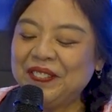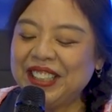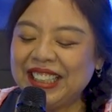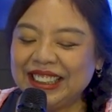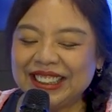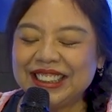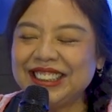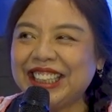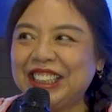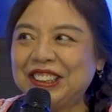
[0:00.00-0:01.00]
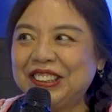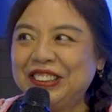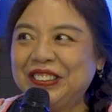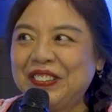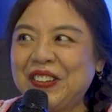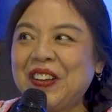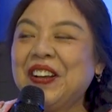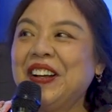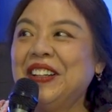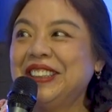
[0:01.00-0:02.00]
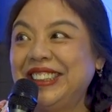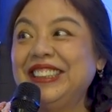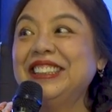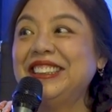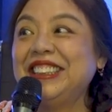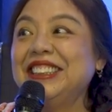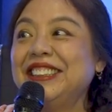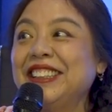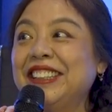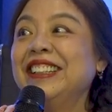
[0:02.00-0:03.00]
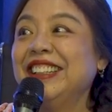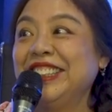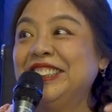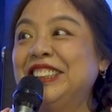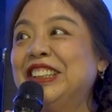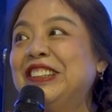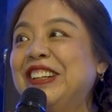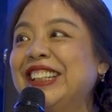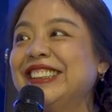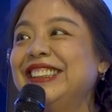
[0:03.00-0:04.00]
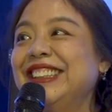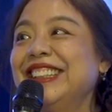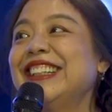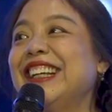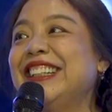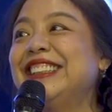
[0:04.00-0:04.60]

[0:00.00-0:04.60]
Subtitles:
meaning sensation. Synesthesia is correct. Okay,